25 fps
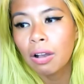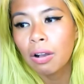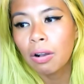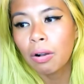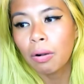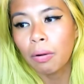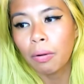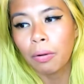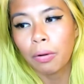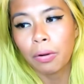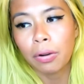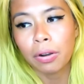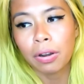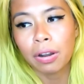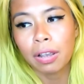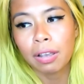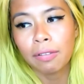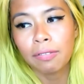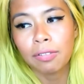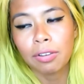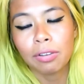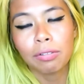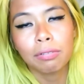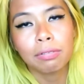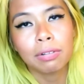Or
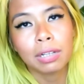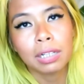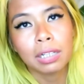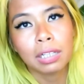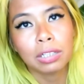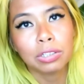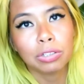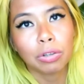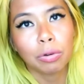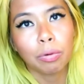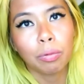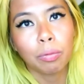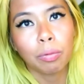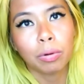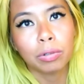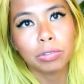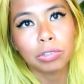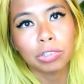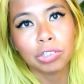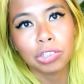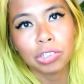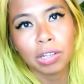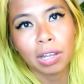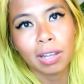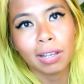if you really don't want
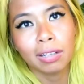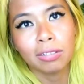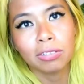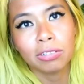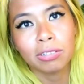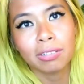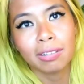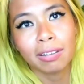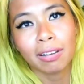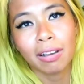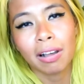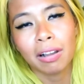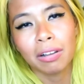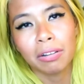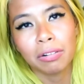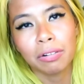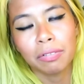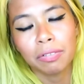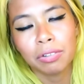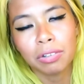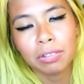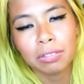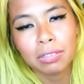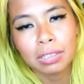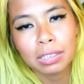to change the color
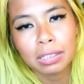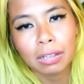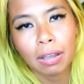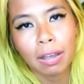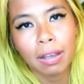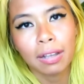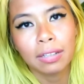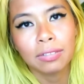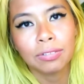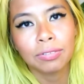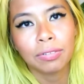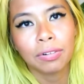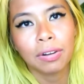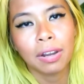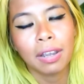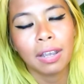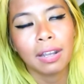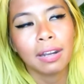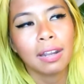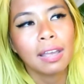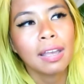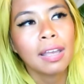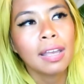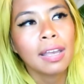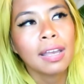of your designs for
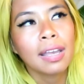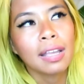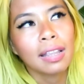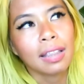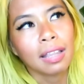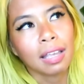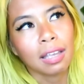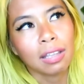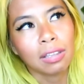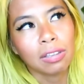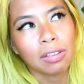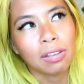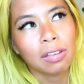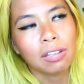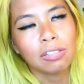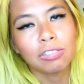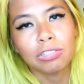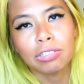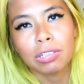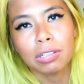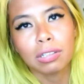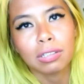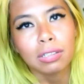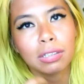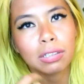it, then you can
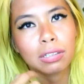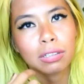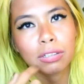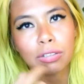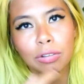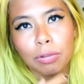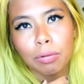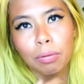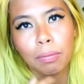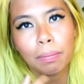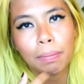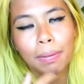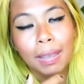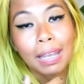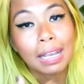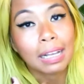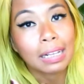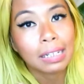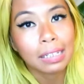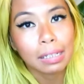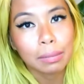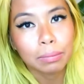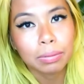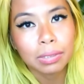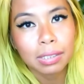just do
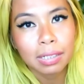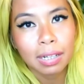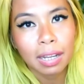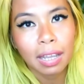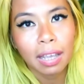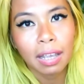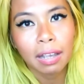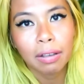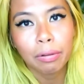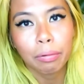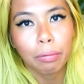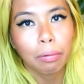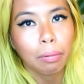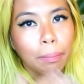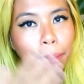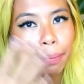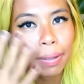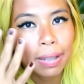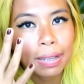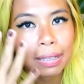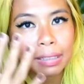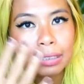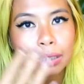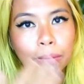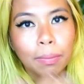pink lipstick or
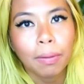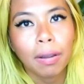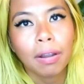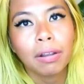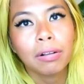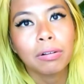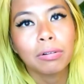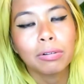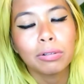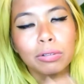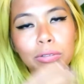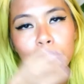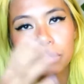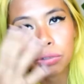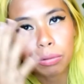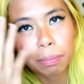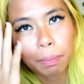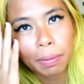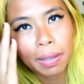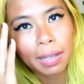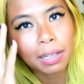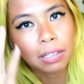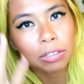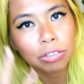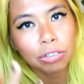pink sparkles or
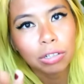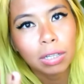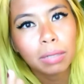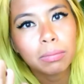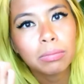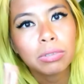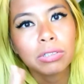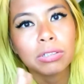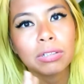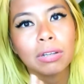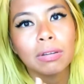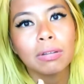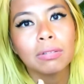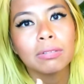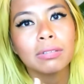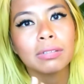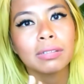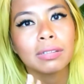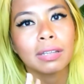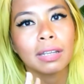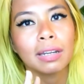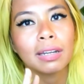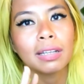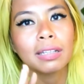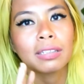pink
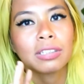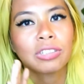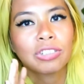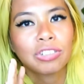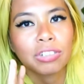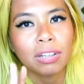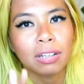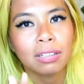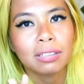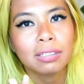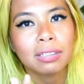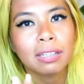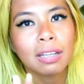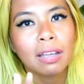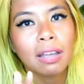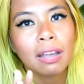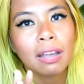gemstones, and it's just